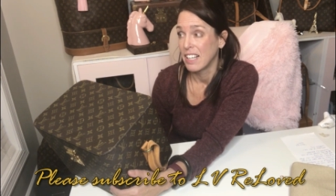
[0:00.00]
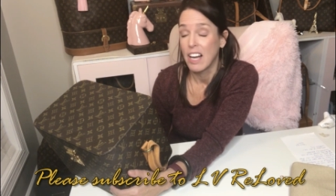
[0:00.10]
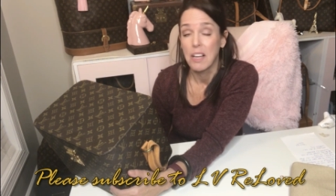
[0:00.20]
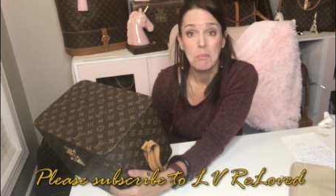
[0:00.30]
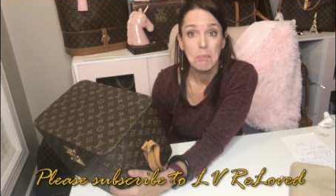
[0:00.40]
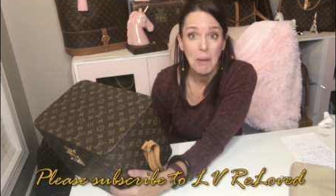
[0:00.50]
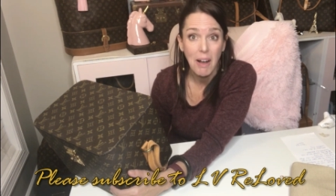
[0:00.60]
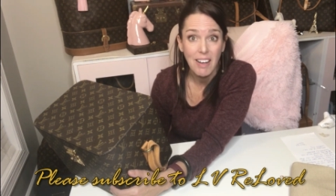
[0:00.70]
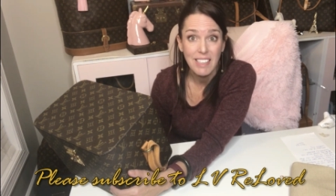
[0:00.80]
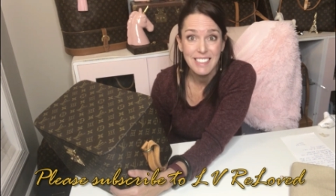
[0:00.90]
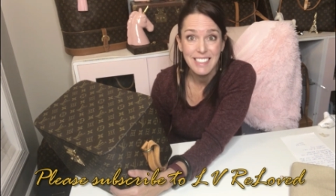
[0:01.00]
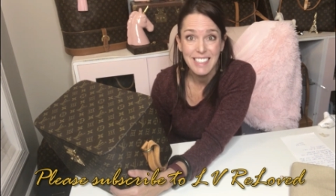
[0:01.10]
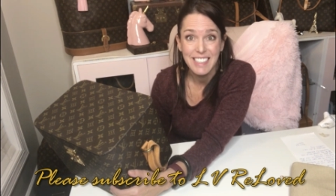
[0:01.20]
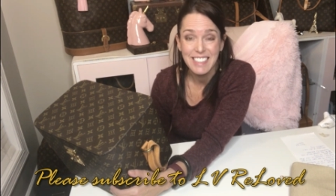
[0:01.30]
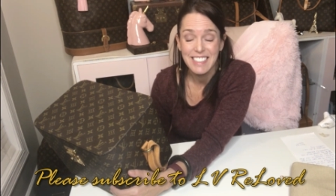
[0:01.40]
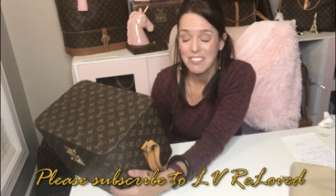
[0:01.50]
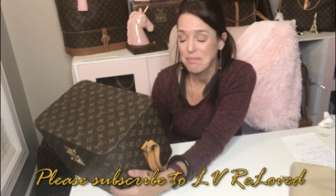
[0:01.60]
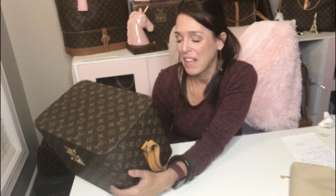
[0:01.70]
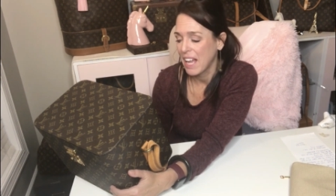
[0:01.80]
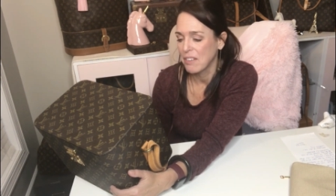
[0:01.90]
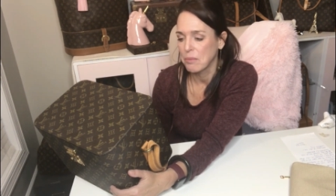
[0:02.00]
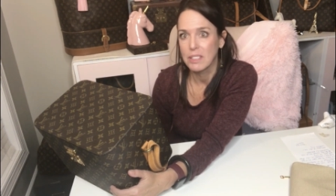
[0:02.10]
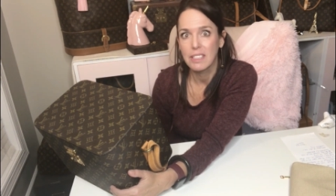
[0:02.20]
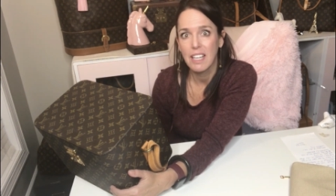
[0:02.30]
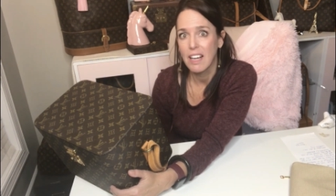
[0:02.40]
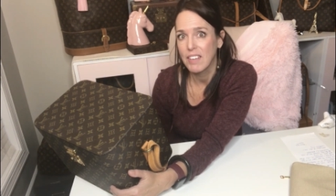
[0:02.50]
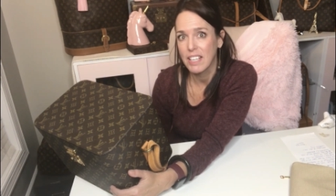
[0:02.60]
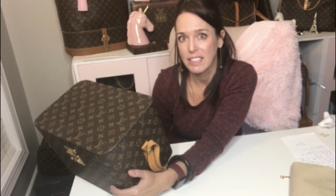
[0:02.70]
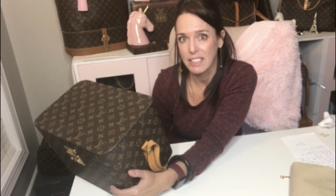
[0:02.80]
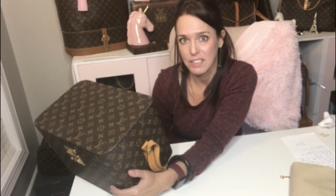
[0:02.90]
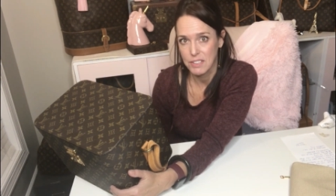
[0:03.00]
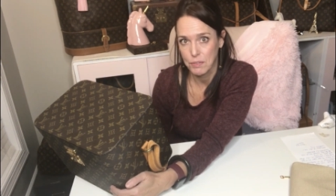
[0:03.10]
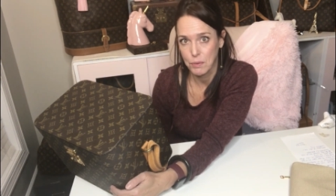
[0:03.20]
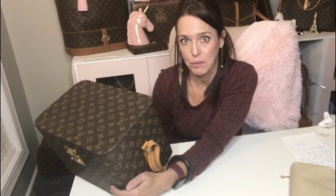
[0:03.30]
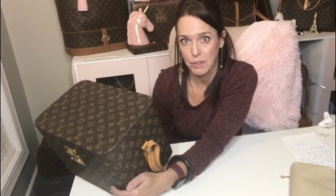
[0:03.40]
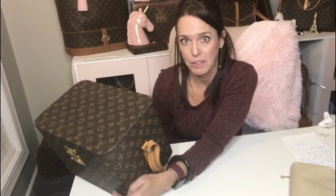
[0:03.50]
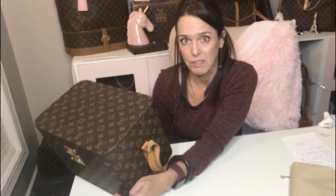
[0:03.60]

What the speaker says: unboxings, and would love ideas for